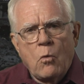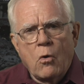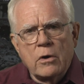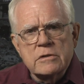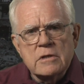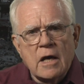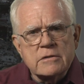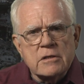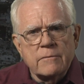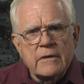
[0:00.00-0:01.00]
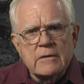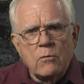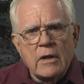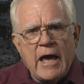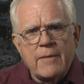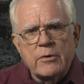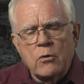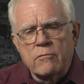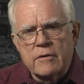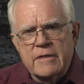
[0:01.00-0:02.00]
War is not something that will happen
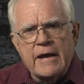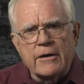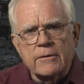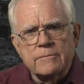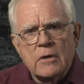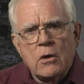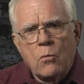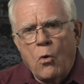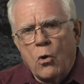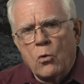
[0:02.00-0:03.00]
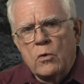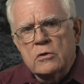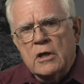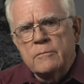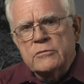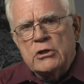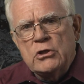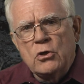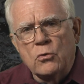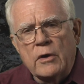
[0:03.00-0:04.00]
over there. War will come to
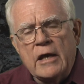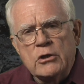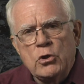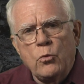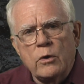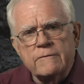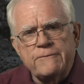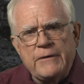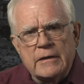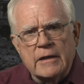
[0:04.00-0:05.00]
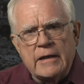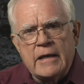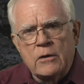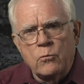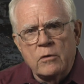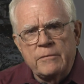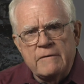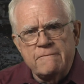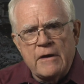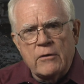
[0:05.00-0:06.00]
you, and you will feel it, and it will
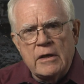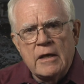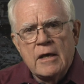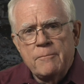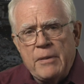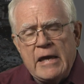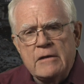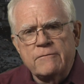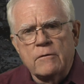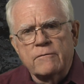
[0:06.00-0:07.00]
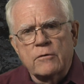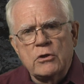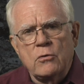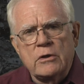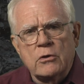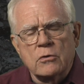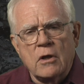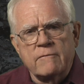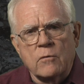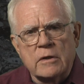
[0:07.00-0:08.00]
be very painful for you and your
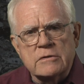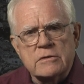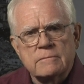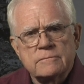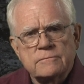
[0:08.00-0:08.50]
loved ones.